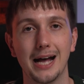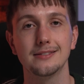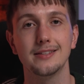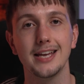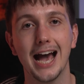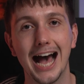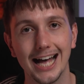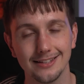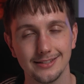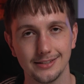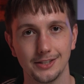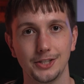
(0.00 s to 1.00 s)
as the
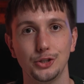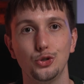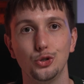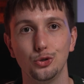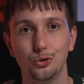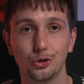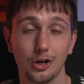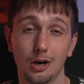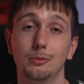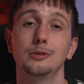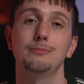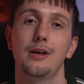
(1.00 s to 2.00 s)
answer to
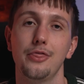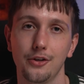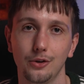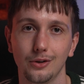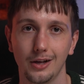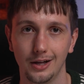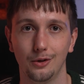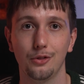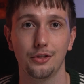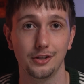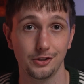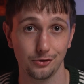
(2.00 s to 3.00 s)
common mental
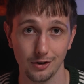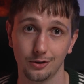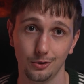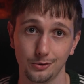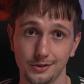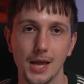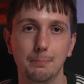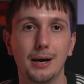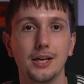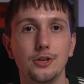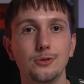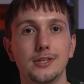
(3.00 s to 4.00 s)
health struggles.
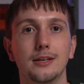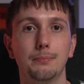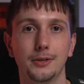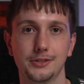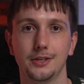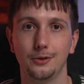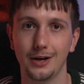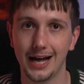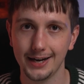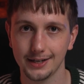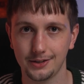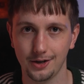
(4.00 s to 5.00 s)
By using personal
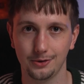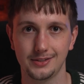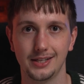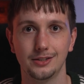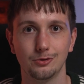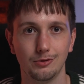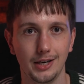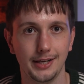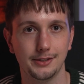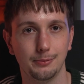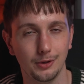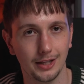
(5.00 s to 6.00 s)
anecdotes and
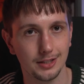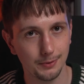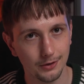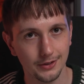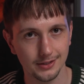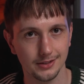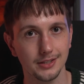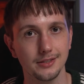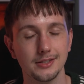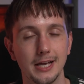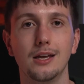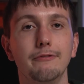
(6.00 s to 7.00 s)
relatable
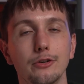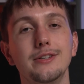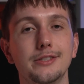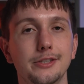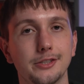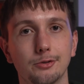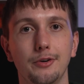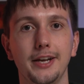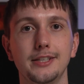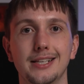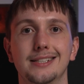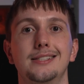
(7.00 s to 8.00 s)
experiences, influencers
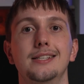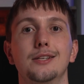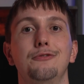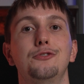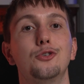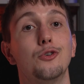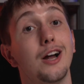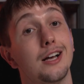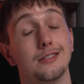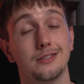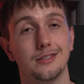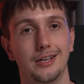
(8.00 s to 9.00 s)
create a sense of
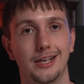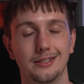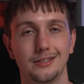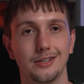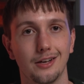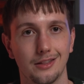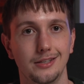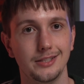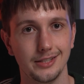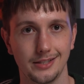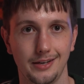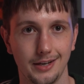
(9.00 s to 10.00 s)
trust and
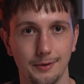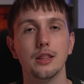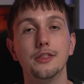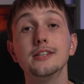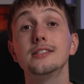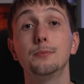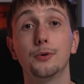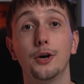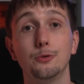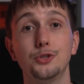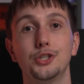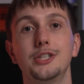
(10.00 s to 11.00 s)
authenticity. This
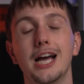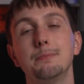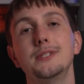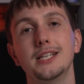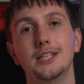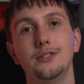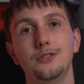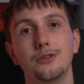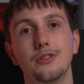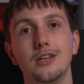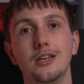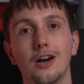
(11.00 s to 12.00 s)
approach taps
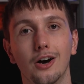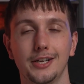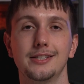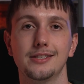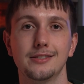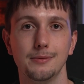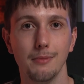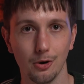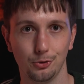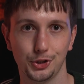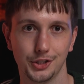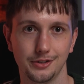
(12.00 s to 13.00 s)
into the audience's
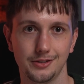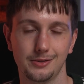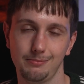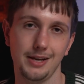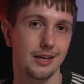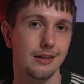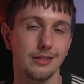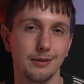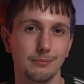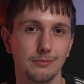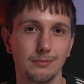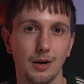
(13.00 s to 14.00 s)
emotions, making
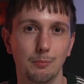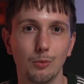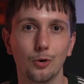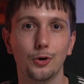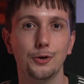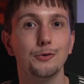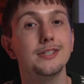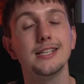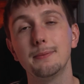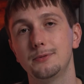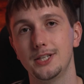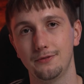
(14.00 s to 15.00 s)
them more
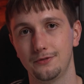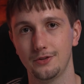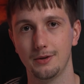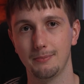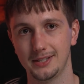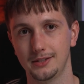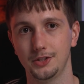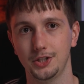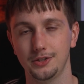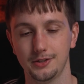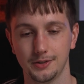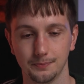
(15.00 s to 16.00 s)
receptive to the
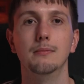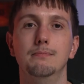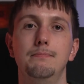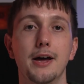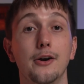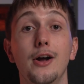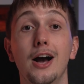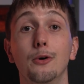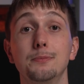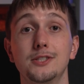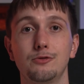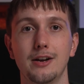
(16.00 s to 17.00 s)
messages.
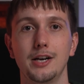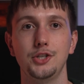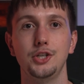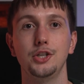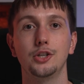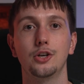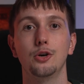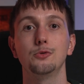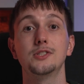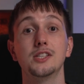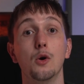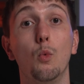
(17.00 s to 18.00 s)
BetterHelp's strategy goes
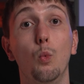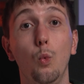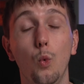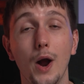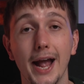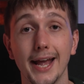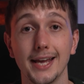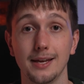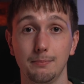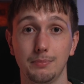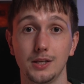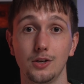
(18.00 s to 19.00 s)
way
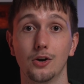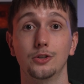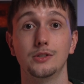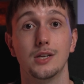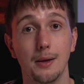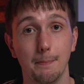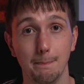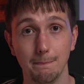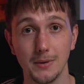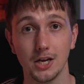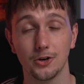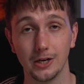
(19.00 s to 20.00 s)
beyond
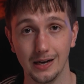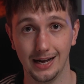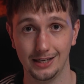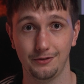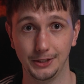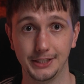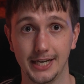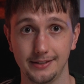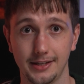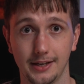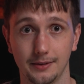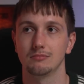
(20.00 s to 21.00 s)
mere
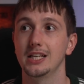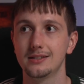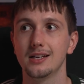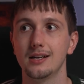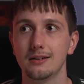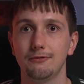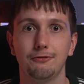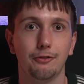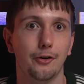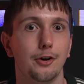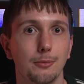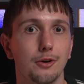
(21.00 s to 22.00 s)
advertising. It's a
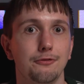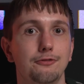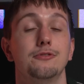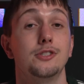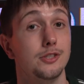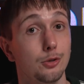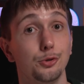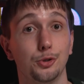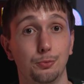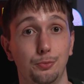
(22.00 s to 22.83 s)
form of social